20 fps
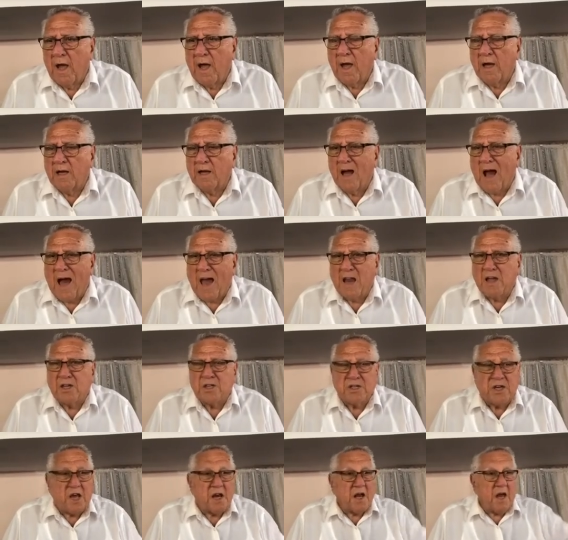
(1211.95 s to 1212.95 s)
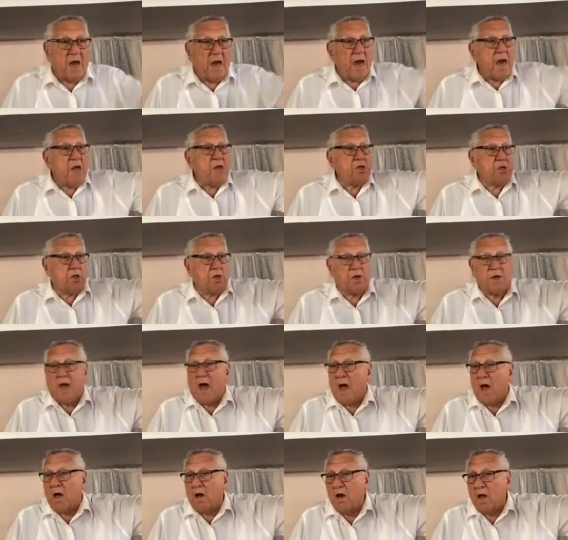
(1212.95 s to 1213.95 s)
and God had sent an angel
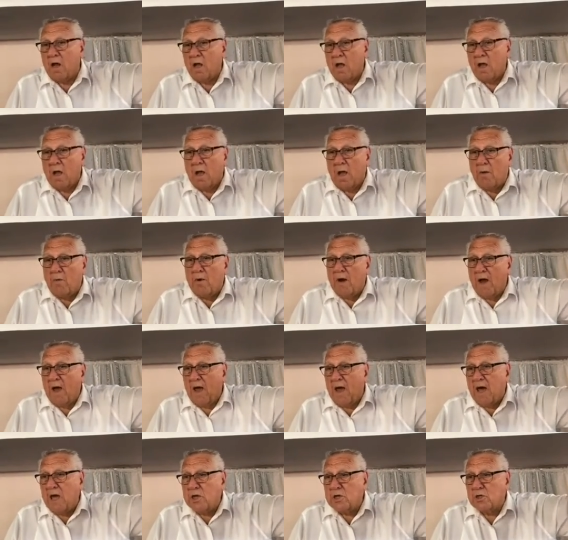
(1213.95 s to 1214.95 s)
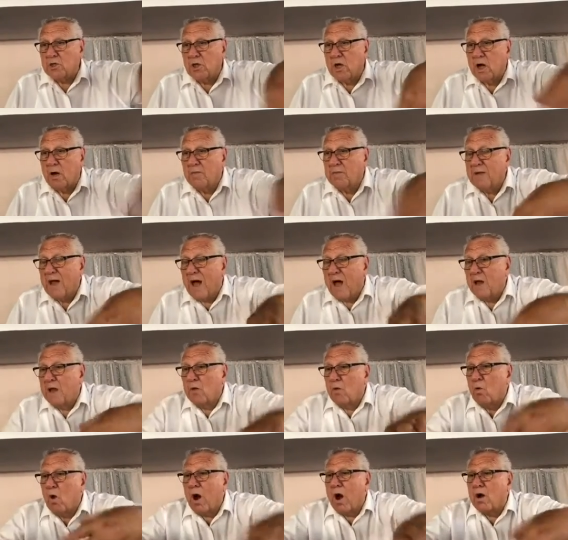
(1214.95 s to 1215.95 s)
down, and when the angel come down,
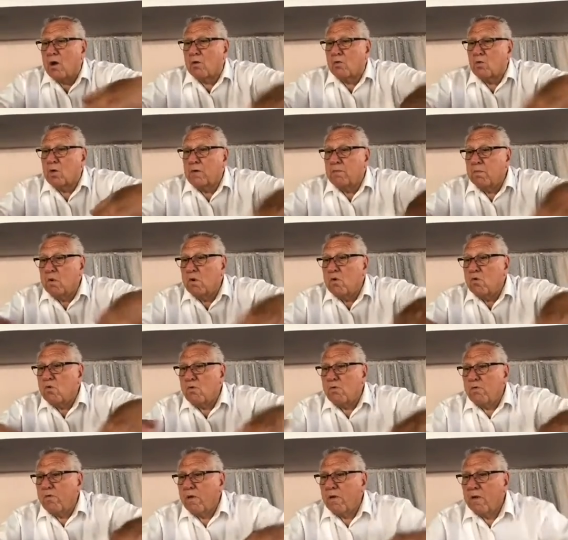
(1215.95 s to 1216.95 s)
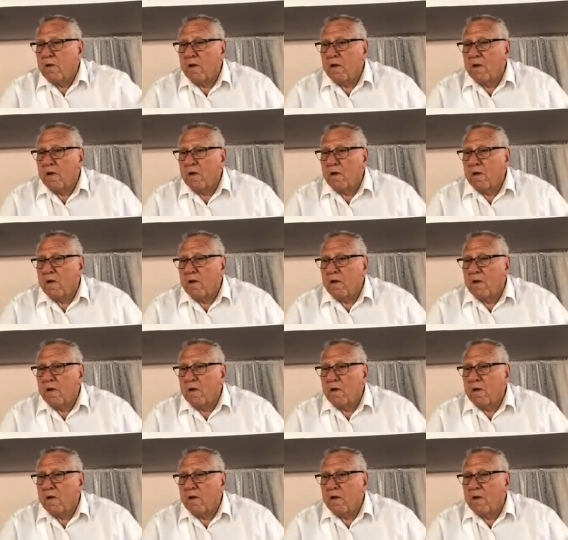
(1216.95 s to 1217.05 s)
the water would move,